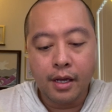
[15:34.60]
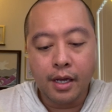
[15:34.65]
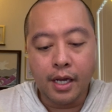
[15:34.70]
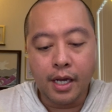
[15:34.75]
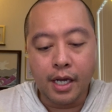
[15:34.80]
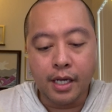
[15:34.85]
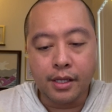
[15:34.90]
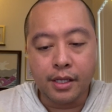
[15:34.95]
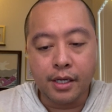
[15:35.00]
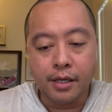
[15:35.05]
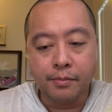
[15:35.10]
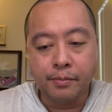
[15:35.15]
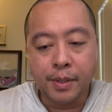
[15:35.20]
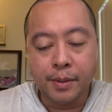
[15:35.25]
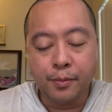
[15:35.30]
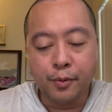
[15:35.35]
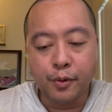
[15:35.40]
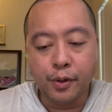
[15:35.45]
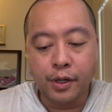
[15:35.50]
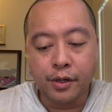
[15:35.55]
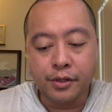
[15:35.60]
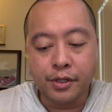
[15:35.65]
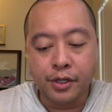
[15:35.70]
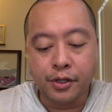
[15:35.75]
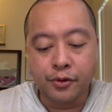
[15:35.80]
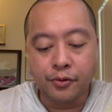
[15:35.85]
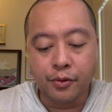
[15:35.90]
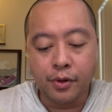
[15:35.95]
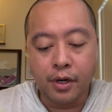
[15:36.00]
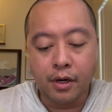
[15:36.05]
And then Bibarel to
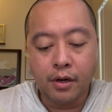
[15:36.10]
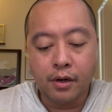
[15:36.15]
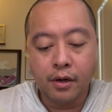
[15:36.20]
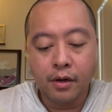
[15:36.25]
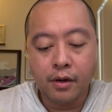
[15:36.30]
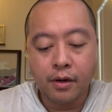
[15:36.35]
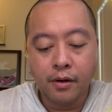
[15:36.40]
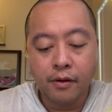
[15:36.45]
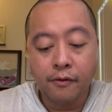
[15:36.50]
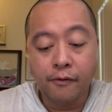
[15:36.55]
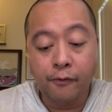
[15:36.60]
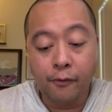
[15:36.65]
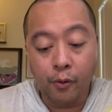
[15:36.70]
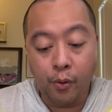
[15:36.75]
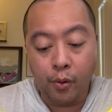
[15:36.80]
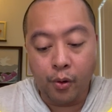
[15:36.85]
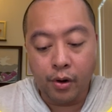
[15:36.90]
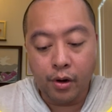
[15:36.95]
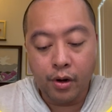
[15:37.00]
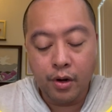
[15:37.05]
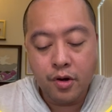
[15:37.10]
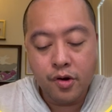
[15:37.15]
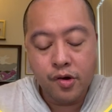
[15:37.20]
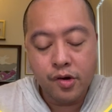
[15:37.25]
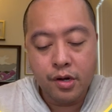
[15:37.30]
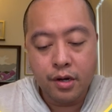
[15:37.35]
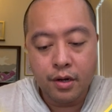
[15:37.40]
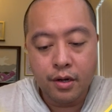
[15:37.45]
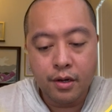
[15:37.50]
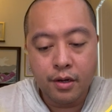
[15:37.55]
draw 4.
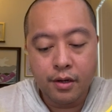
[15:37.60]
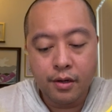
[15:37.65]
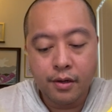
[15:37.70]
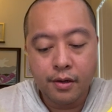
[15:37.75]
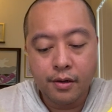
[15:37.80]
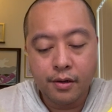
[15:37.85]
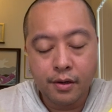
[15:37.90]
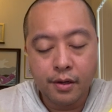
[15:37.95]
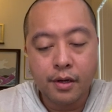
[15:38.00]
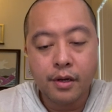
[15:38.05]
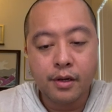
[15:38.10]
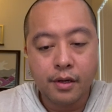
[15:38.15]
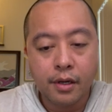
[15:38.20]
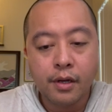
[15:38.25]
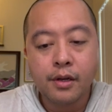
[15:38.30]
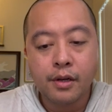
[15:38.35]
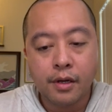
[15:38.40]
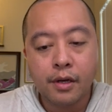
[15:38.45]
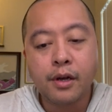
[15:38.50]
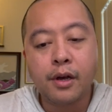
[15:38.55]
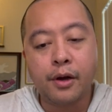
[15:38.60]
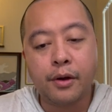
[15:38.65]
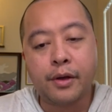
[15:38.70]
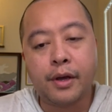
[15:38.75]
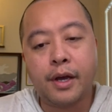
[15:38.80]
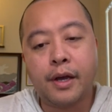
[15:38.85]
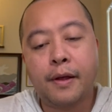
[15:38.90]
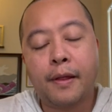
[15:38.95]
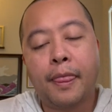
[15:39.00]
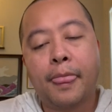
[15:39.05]
Okay,
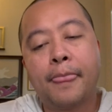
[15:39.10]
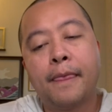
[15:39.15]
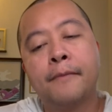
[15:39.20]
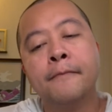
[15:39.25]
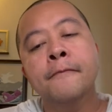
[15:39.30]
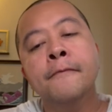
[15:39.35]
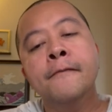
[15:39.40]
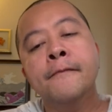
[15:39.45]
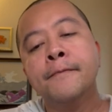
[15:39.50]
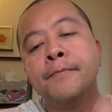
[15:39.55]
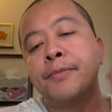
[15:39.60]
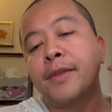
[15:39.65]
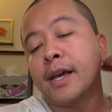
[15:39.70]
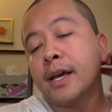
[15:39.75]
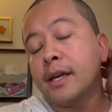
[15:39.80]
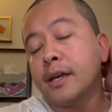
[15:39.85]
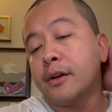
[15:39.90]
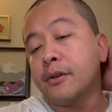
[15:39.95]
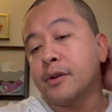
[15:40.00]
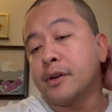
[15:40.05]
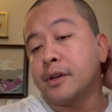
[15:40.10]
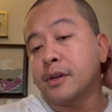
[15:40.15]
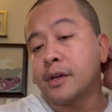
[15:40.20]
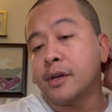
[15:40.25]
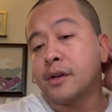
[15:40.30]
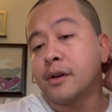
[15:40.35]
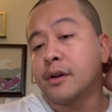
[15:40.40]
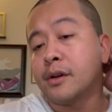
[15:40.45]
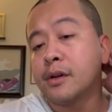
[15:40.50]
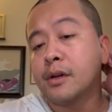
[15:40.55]
they have Irida
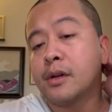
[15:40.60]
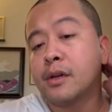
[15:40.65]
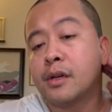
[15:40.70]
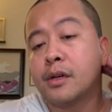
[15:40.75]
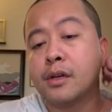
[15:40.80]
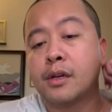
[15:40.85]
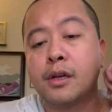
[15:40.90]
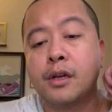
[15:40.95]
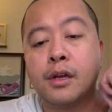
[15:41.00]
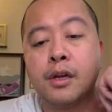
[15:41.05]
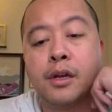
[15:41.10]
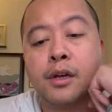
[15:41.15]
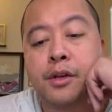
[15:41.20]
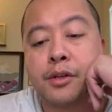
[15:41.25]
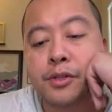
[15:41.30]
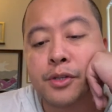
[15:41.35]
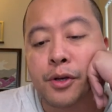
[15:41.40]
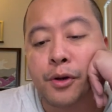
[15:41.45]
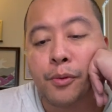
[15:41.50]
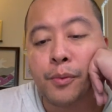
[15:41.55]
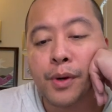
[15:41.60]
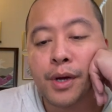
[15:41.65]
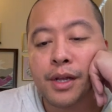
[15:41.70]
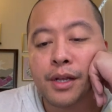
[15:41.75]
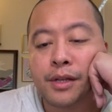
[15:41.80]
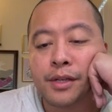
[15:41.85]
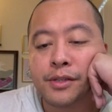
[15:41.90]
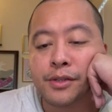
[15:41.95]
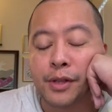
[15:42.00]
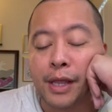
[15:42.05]
here. So what?
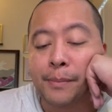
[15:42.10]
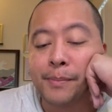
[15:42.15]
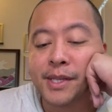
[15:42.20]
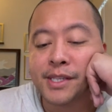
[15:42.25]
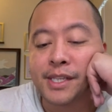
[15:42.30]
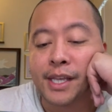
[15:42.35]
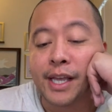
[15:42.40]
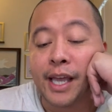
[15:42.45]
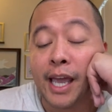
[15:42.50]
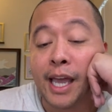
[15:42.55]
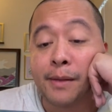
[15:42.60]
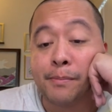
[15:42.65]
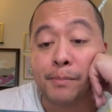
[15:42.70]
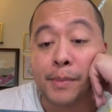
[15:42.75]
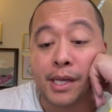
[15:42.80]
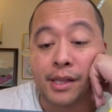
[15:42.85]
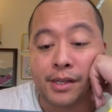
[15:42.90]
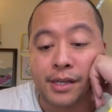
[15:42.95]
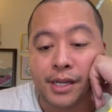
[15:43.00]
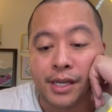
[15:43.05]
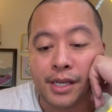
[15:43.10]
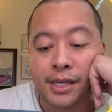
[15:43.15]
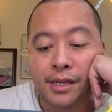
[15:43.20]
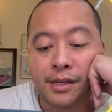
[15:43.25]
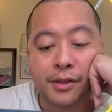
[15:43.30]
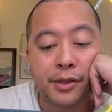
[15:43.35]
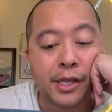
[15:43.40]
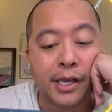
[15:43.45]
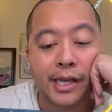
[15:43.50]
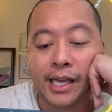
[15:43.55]
So that means they can't Melony.
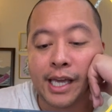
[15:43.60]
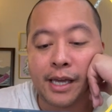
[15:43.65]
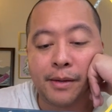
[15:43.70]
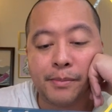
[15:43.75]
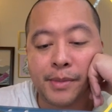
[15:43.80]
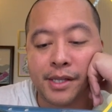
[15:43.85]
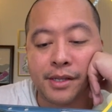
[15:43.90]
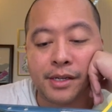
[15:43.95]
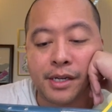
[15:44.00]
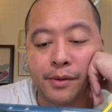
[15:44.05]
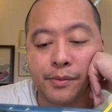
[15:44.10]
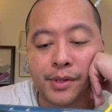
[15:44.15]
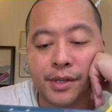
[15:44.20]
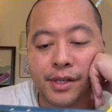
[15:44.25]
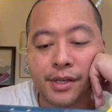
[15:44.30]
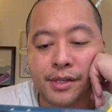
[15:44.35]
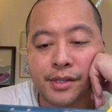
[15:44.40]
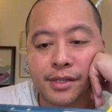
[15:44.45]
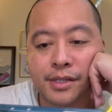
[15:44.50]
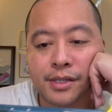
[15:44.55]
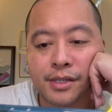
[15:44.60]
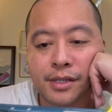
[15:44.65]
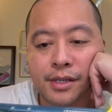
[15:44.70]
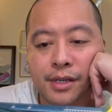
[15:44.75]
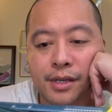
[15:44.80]
They can't Melony with this.